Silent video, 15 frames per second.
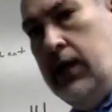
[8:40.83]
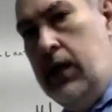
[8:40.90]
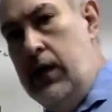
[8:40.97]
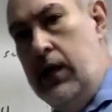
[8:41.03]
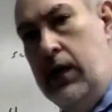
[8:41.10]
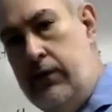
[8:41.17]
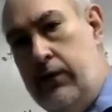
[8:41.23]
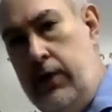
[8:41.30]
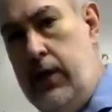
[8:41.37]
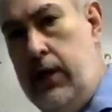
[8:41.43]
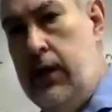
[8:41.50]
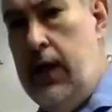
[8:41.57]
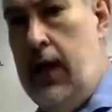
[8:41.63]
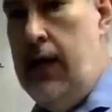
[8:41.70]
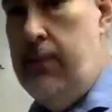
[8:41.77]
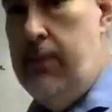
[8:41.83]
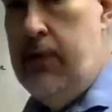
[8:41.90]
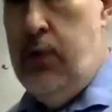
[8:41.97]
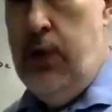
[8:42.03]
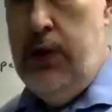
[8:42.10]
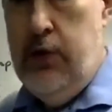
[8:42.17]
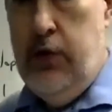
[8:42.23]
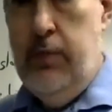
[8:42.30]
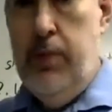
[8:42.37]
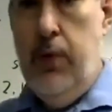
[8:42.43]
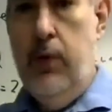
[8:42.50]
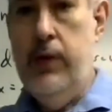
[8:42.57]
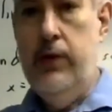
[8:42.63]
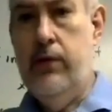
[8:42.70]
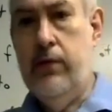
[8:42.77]
secant line between 2
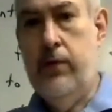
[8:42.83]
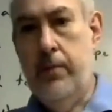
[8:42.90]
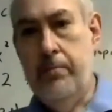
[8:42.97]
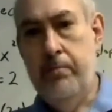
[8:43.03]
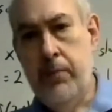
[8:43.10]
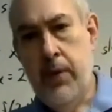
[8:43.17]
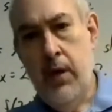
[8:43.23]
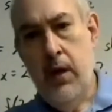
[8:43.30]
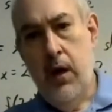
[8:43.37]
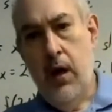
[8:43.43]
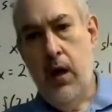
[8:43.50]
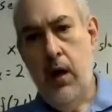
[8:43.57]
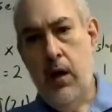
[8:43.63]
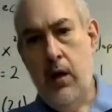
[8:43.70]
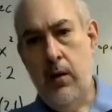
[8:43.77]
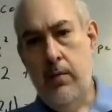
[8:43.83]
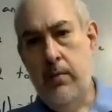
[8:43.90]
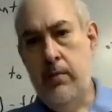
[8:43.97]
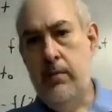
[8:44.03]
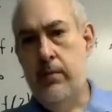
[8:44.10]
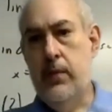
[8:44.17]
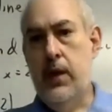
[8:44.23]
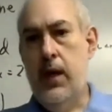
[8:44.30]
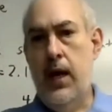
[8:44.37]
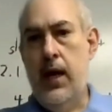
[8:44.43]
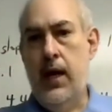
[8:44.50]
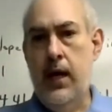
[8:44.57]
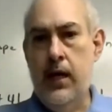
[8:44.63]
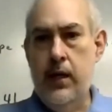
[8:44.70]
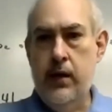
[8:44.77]
points.
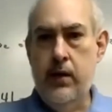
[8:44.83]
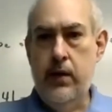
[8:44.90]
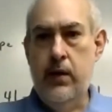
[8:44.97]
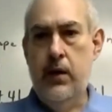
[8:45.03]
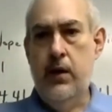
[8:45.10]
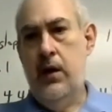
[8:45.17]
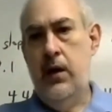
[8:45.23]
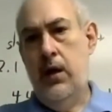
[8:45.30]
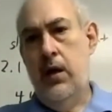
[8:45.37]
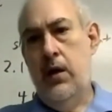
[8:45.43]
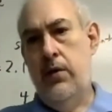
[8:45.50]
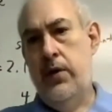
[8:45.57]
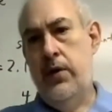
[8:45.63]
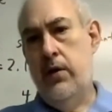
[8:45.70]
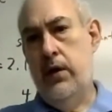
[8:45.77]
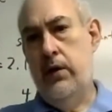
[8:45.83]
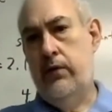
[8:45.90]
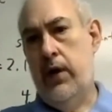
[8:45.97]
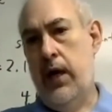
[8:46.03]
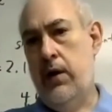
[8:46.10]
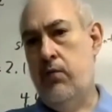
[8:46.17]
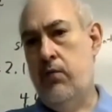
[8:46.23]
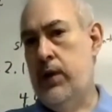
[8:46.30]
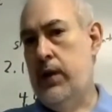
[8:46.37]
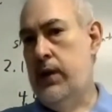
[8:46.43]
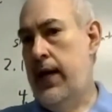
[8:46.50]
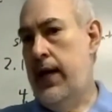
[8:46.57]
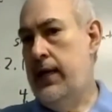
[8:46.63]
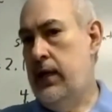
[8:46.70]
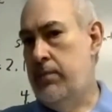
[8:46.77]
And there is a
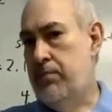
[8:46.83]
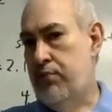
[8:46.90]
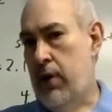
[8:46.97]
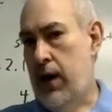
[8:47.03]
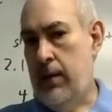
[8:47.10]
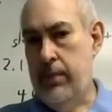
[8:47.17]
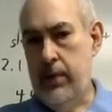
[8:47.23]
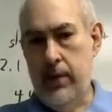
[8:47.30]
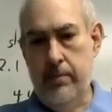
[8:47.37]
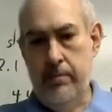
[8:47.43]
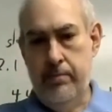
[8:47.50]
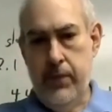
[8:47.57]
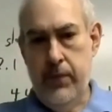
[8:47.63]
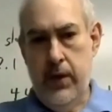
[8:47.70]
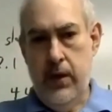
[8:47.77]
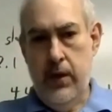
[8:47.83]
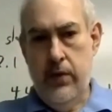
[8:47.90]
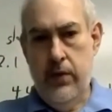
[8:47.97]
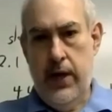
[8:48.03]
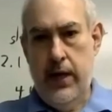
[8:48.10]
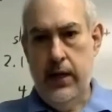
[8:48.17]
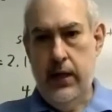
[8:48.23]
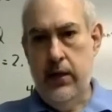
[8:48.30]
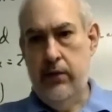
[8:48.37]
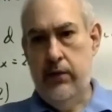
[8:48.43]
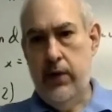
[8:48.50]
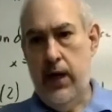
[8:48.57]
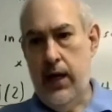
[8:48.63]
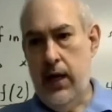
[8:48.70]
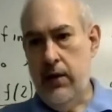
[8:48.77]
related problem that is
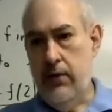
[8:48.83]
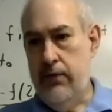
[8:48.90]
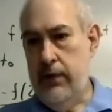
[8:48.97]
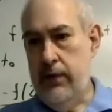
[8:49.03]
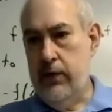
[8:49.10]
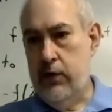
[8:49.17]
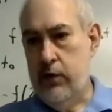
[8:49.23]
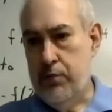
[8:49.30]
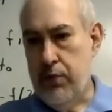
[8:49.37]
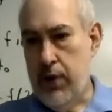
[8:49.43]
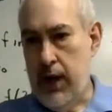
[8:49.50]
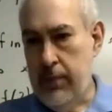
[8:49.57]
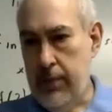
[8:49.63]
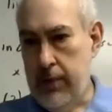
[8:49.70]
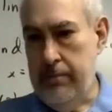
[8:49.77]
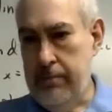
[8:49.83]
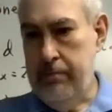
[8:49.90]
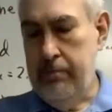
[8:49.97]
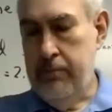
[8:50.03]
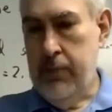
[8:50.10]
a physics problem,